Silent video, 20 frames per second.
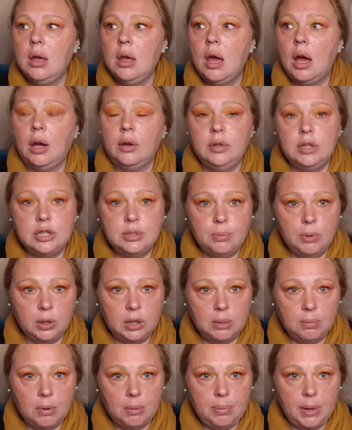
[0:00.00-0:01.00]
I only
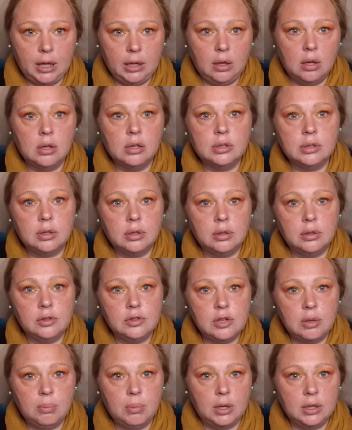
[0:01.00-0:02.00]
smoke in my back garden.
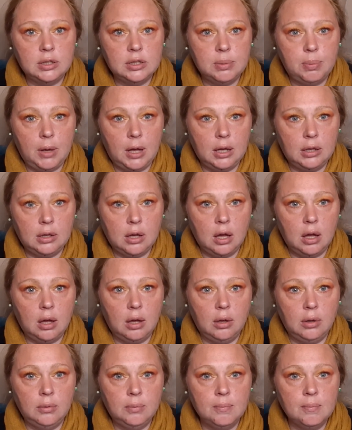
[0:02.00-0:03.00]
So my
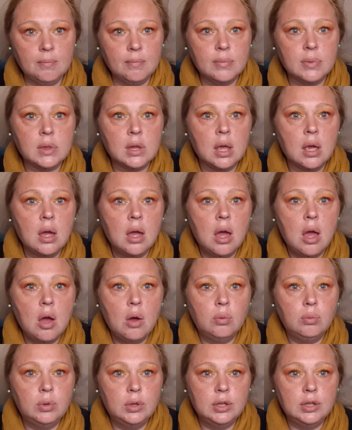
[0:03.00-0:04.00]
tobacco
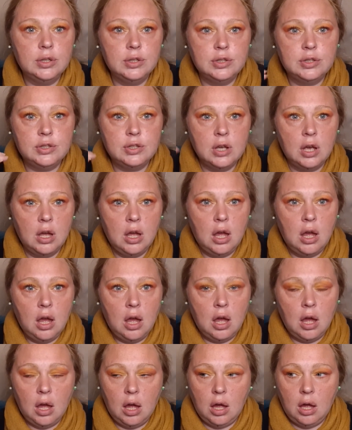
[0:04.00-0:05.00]
was
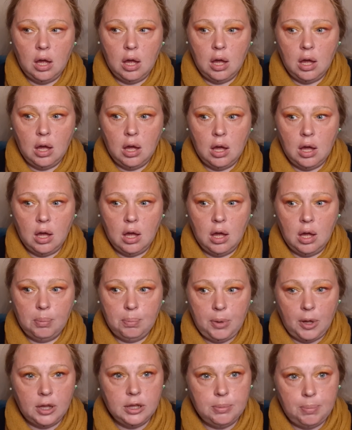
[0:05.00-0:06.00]

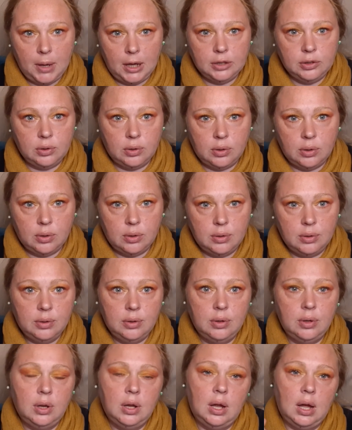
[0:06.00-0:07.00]
by the back door,
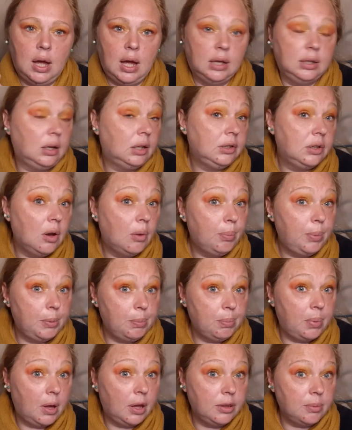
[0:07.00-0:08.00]
and I'd not been
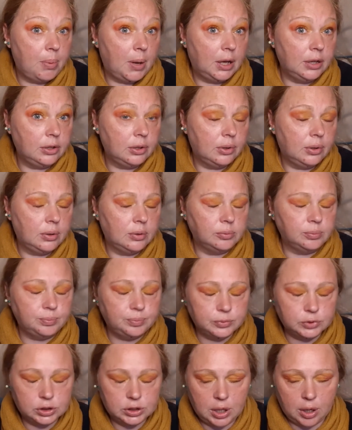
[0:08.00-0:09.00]
by the back door.
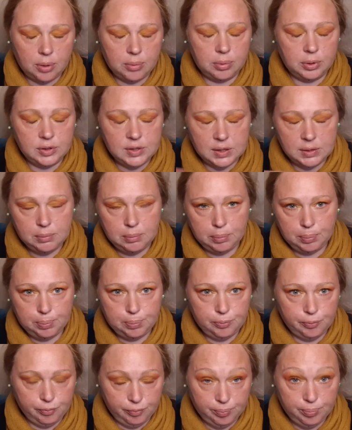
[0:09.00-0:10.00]
So
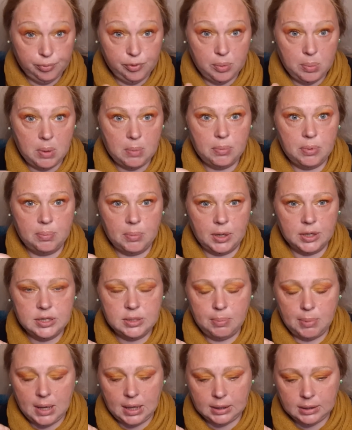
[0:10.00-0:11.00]
remember my
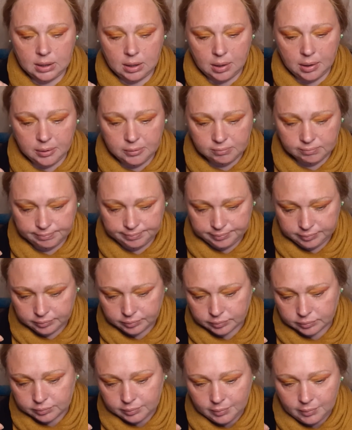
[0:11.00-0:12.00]
tobacco.
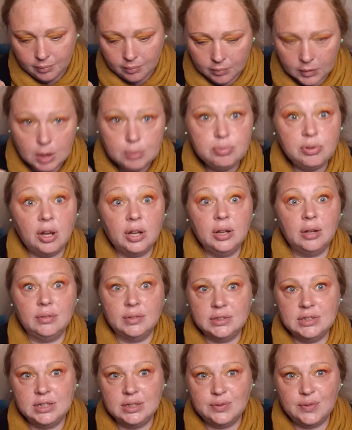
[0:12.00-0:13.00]

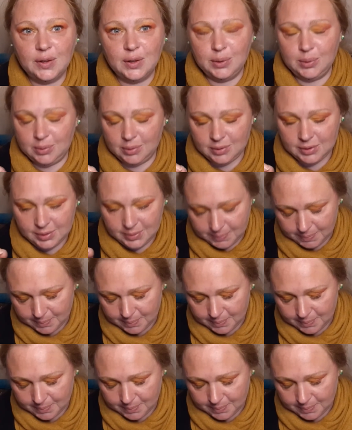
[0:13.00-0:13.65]
Priorities, folks.